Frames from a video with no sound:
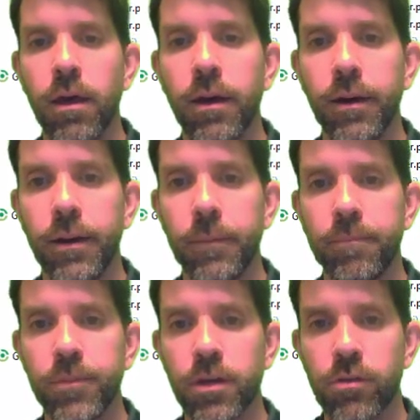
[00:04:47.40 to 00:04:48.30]

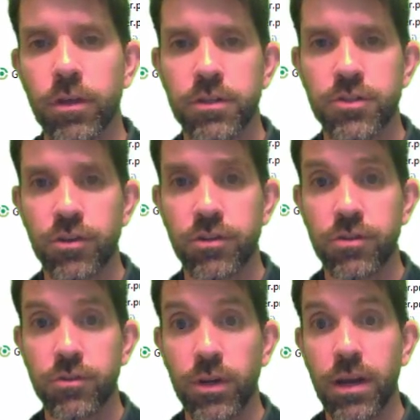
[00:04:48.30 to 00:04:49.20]
Um, you know, the
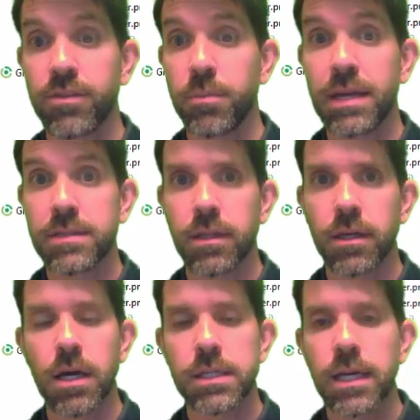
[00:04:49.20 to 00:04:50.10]
constructor, we're gonna have to pass in the
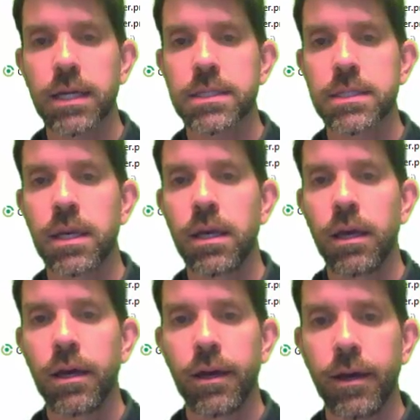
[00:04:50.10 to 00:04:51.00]
context.
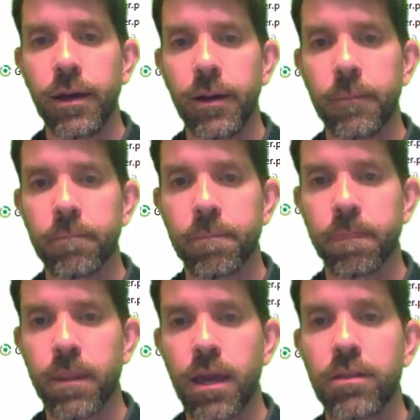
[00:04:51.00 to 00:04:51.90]
Uh,
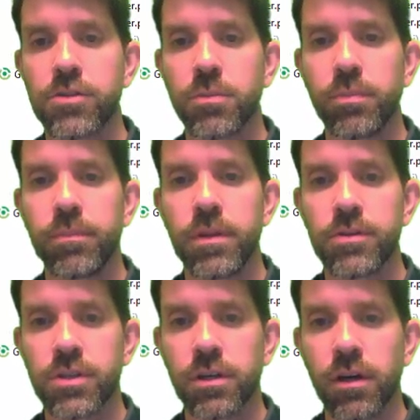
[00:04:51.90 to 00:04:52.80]
hey, there's a
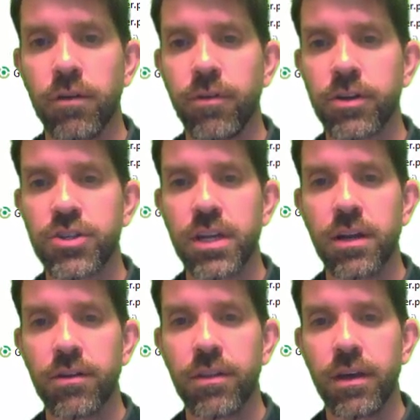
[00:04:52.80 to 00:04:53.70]
there's a, a, function
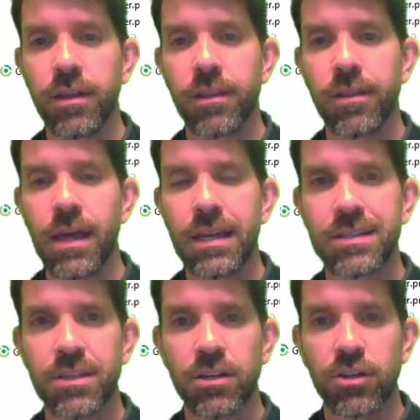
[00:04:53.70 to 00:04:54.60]
here that that
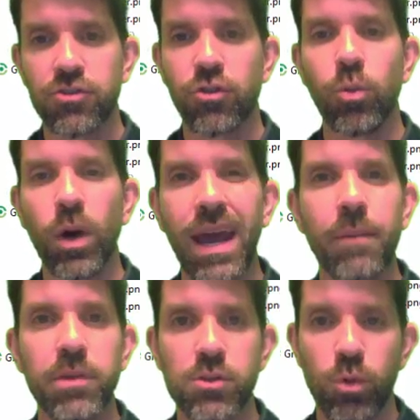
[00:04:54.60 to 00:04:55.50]
is gonna control what
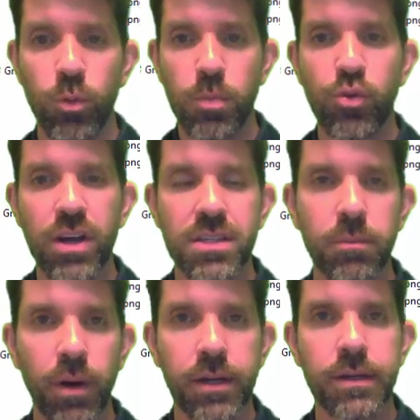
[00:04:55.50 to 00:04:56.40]
happens when we press a
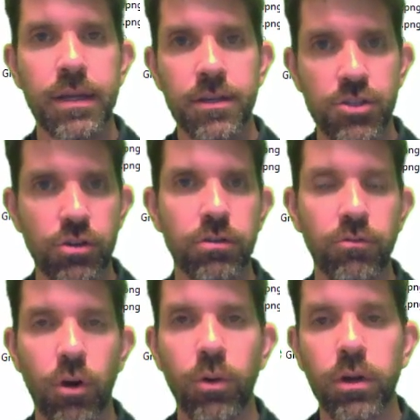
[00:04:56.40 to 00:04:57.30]
button in a certain
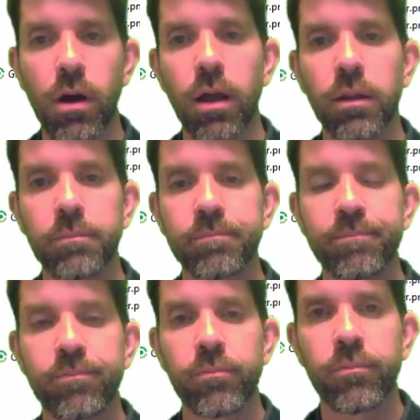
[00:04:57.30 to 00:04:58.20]
row and column.
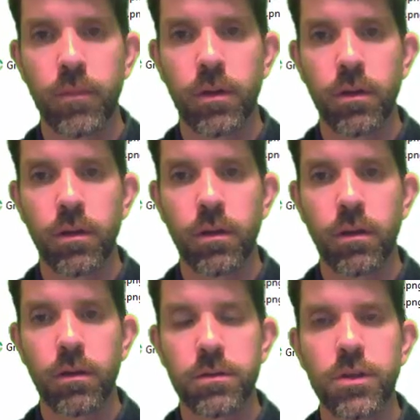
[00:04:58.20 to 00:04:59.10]

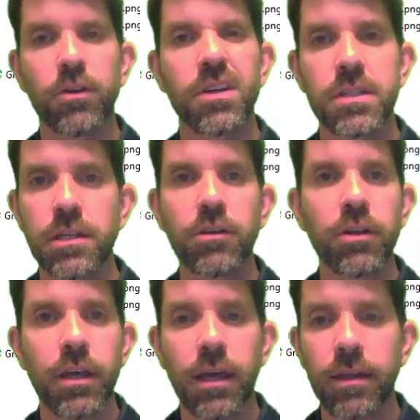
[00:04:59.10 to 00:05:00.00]
So continue looking